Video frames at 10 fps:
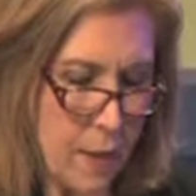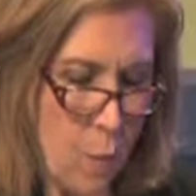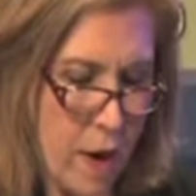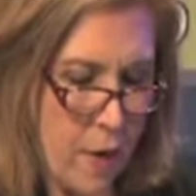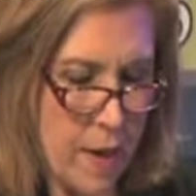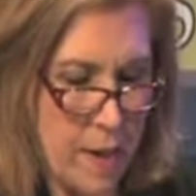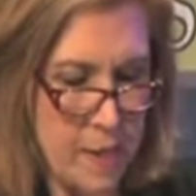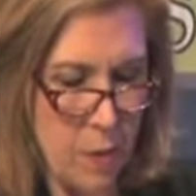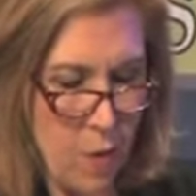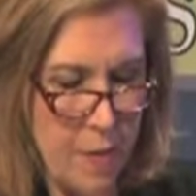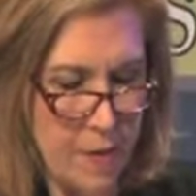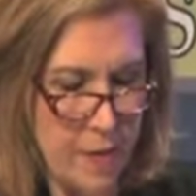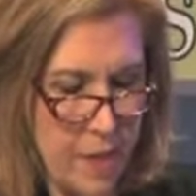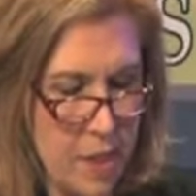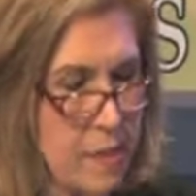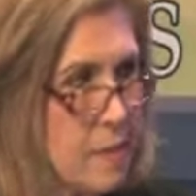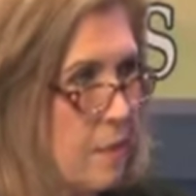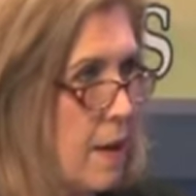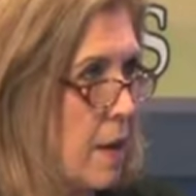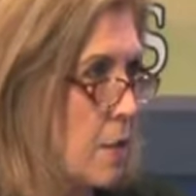where is the Women's Digestive
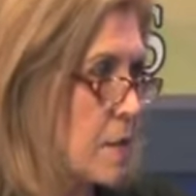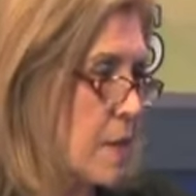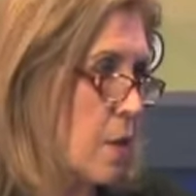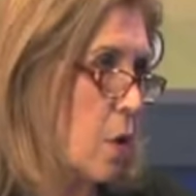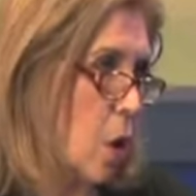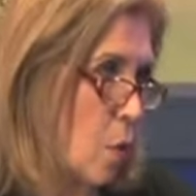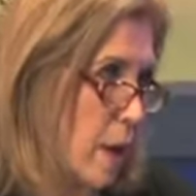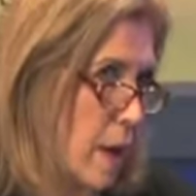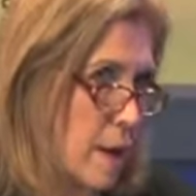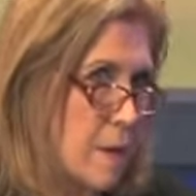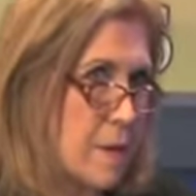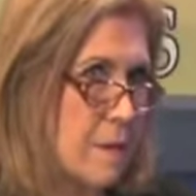Health Center located?